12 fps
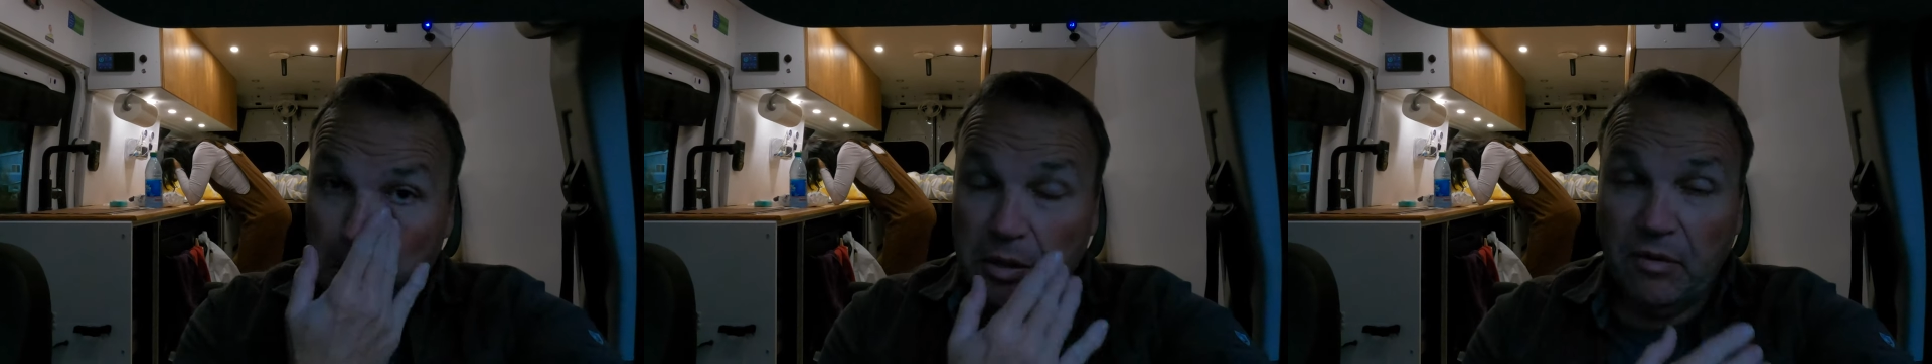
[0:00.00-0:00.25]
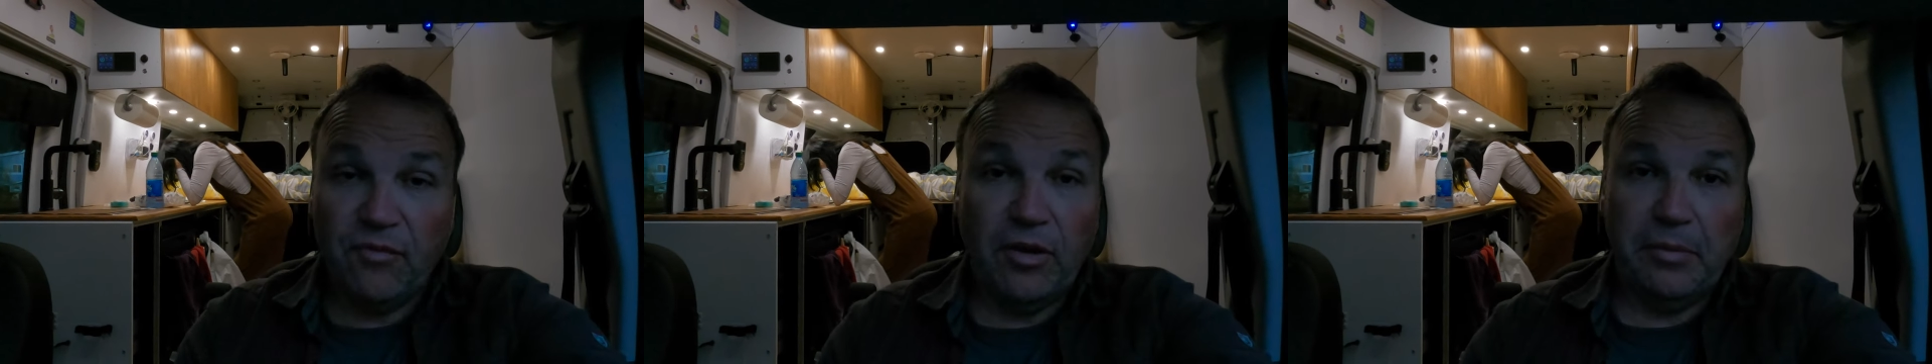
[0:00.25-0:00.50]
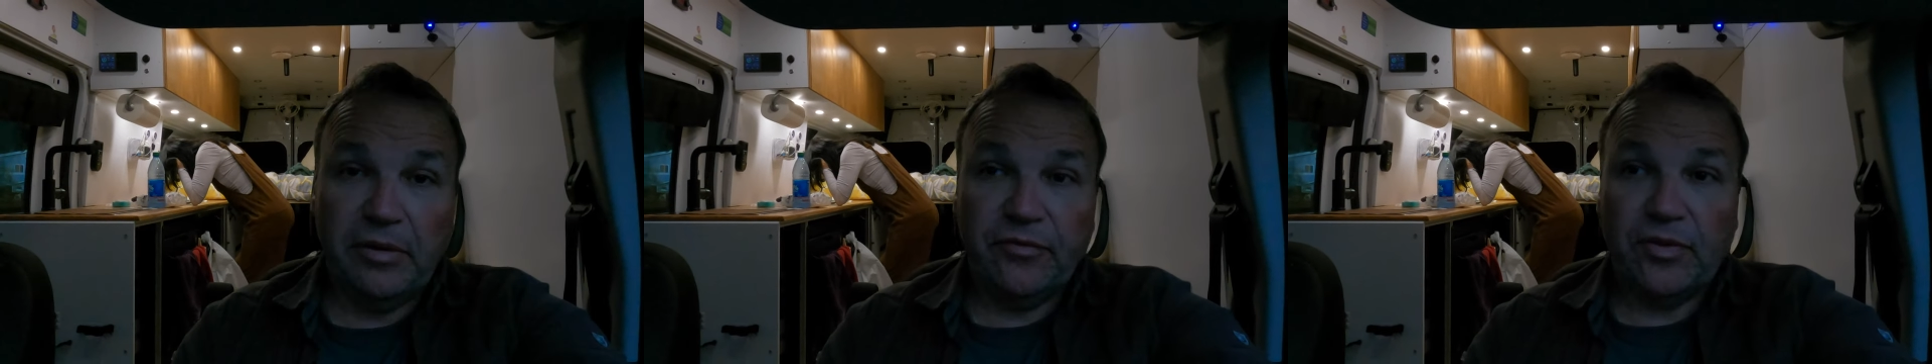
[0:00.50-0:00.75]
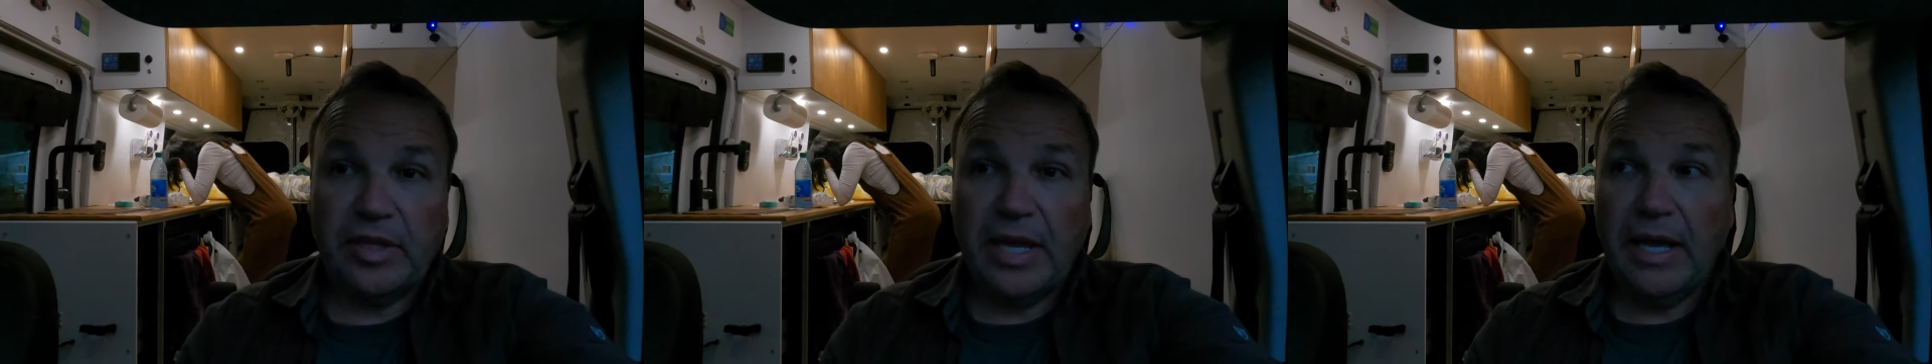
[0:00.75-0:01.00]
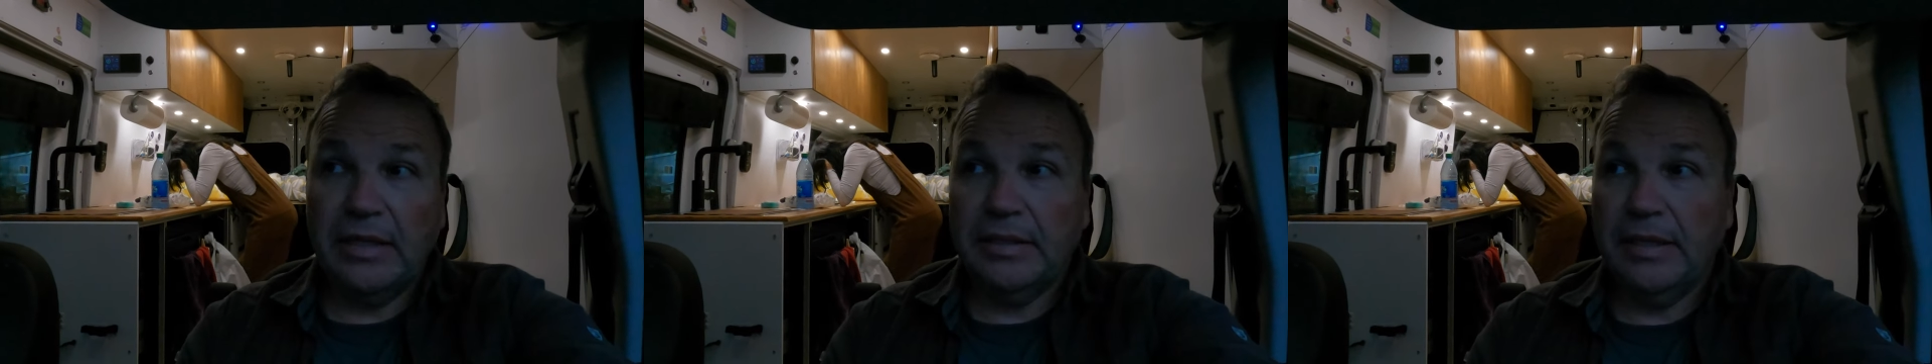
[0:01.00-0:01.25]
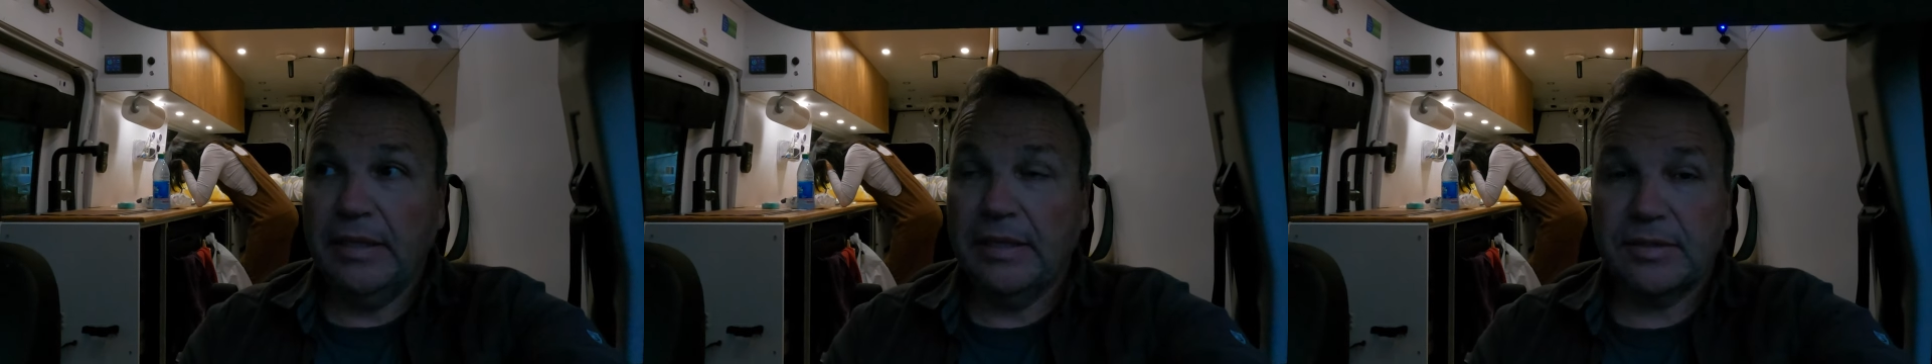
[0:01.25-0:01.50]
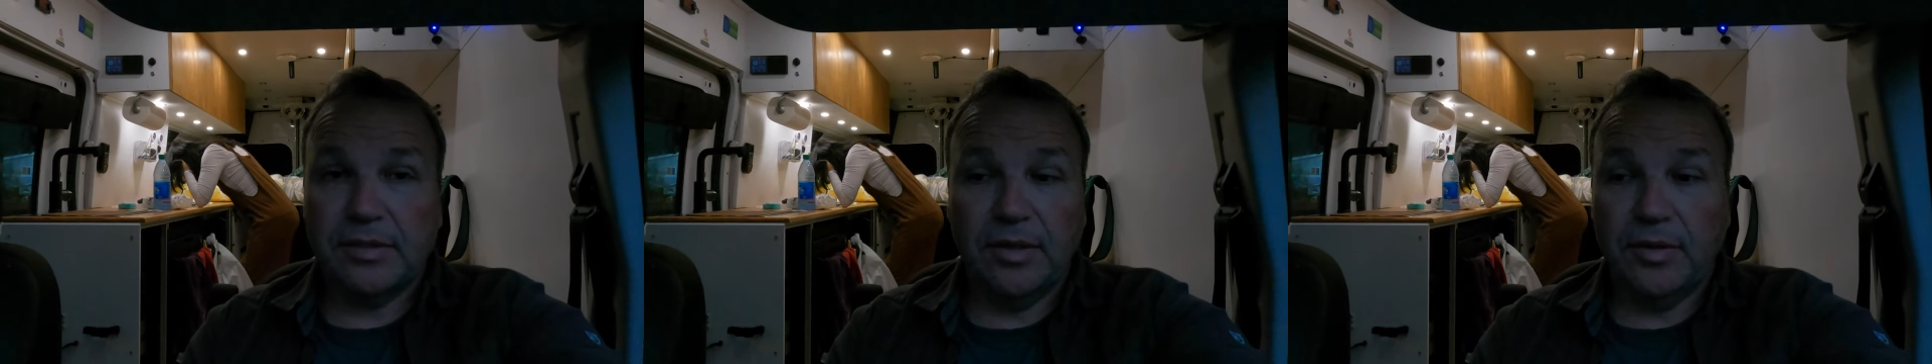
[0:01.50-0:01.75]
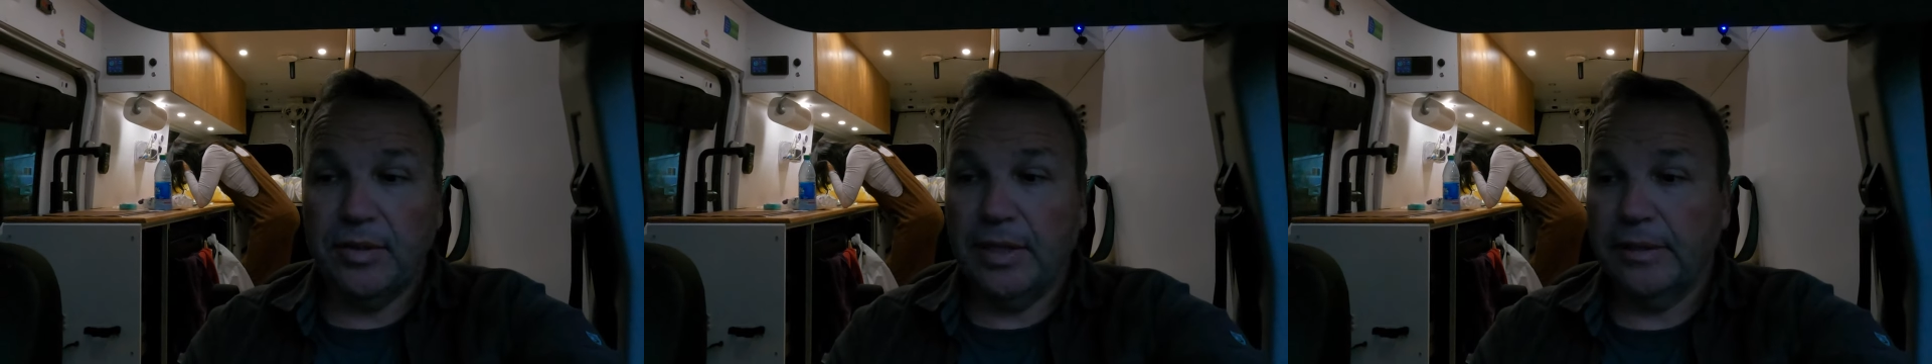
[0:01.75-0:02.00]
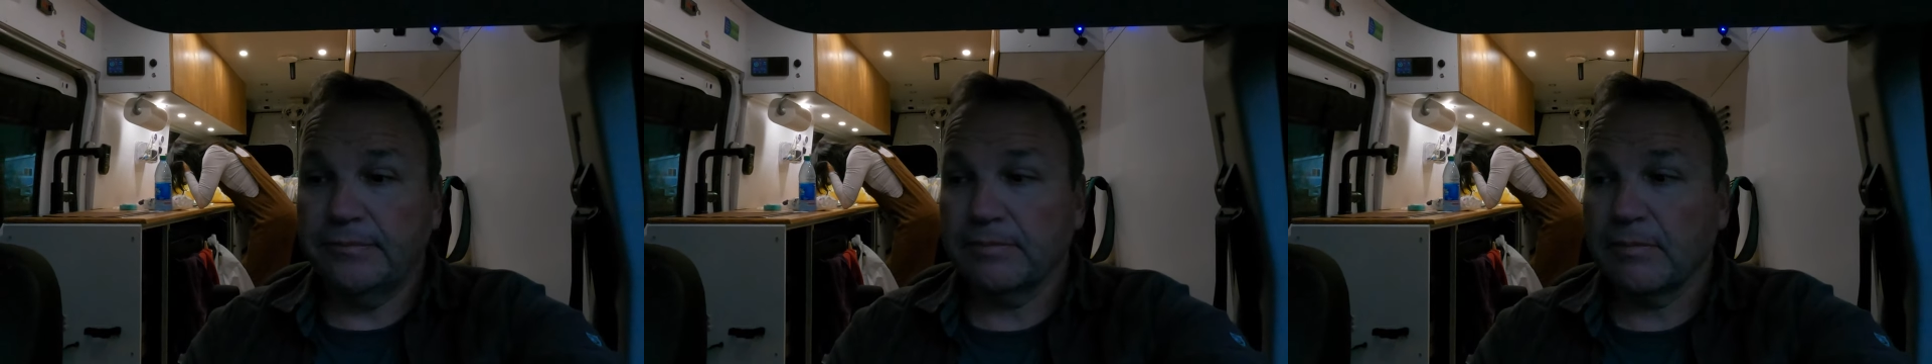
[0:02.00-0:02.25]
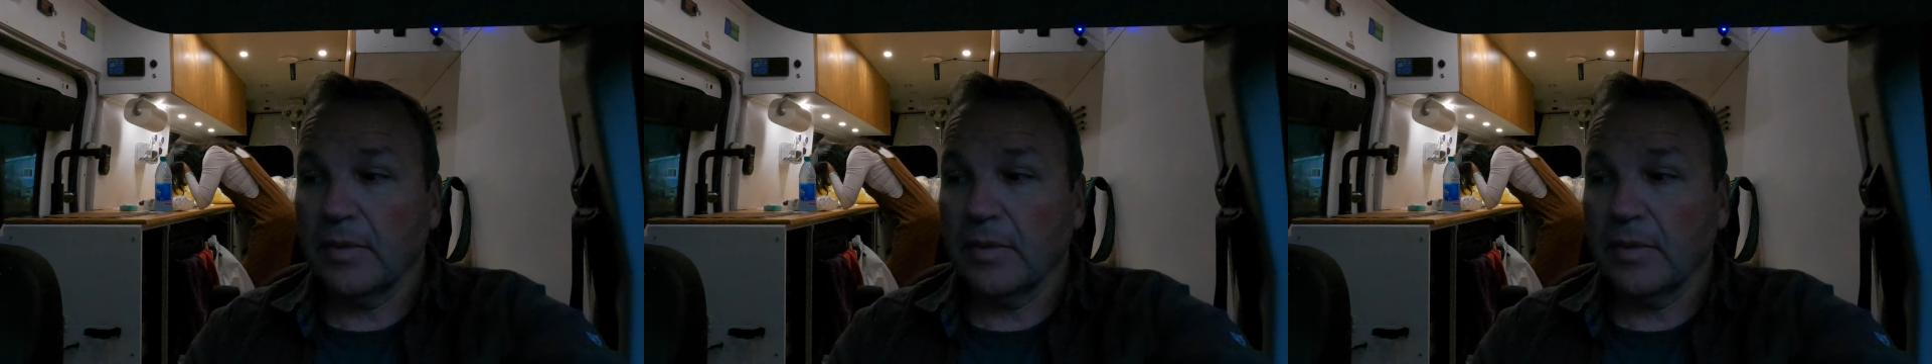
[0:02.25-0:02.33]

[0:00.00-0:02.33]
No filming for that. So